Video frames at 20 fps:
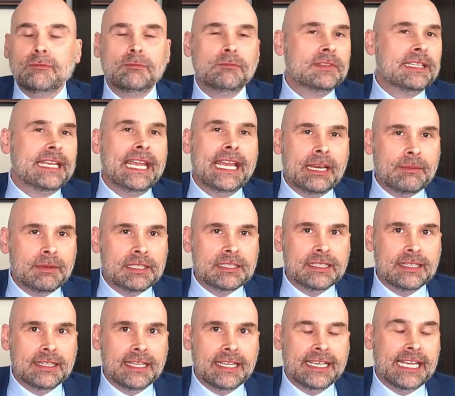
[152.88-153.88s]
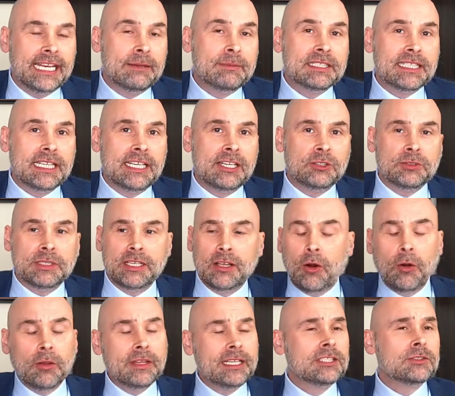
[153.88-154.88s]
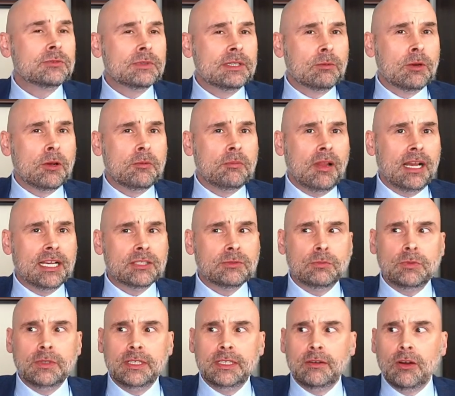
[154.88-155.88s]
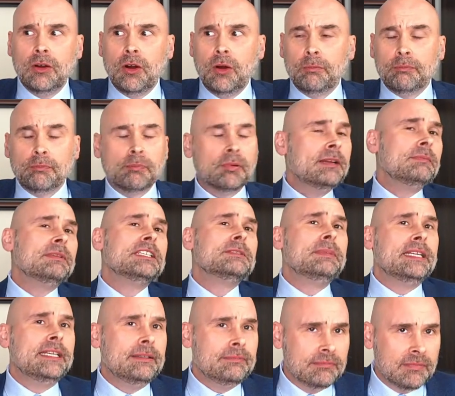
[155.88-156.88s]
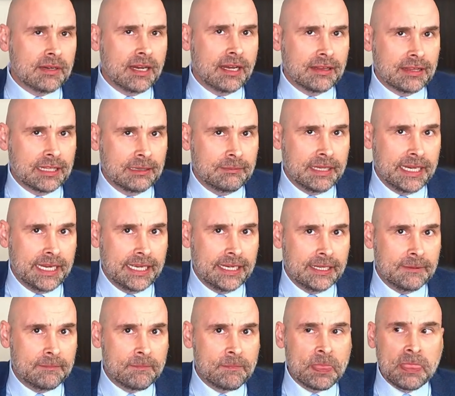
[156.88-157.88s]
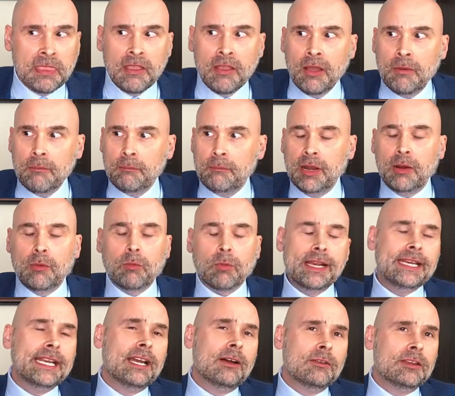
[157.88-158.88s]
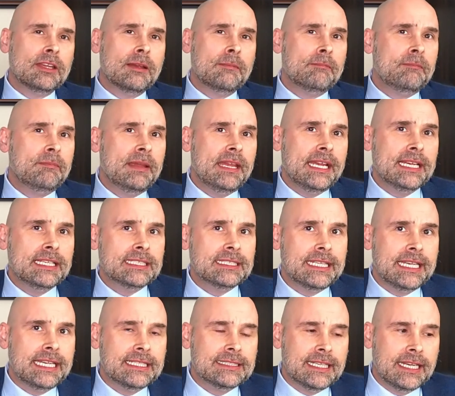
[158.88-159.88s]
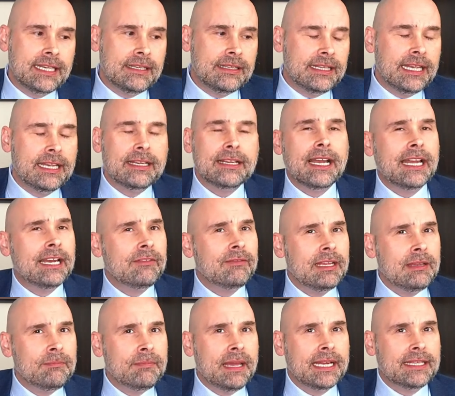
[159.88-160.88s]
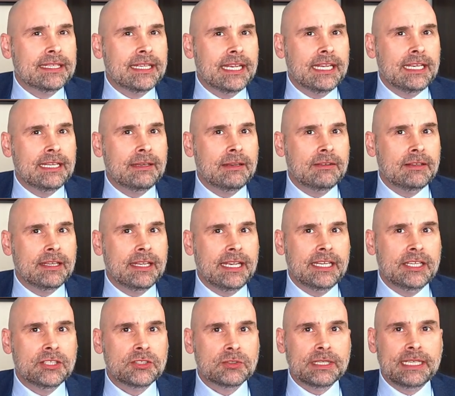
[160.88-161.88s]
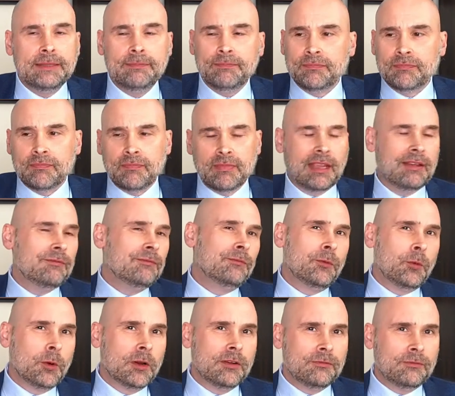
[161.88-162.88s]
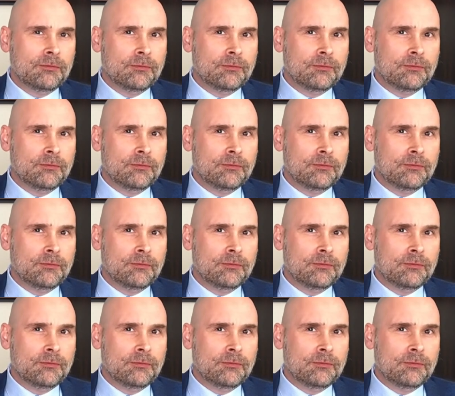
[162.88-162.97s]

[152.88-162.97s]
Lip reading: the cannabis industry, all these three roadblocks would pretty much be eliminated. But right now, the biggest things that kind of impact the industry and for